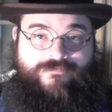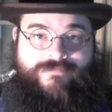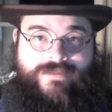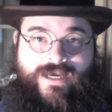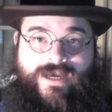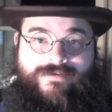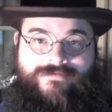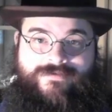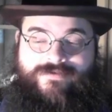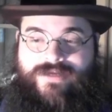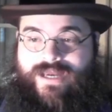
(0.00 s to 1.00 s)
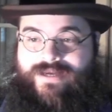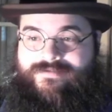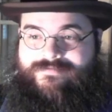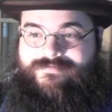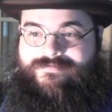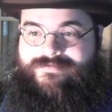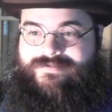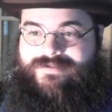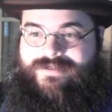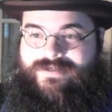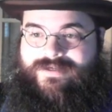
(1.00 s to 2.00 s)
Yeah? Okay.
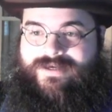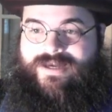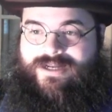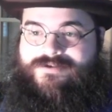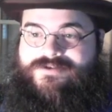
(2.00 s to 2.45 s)
Hello,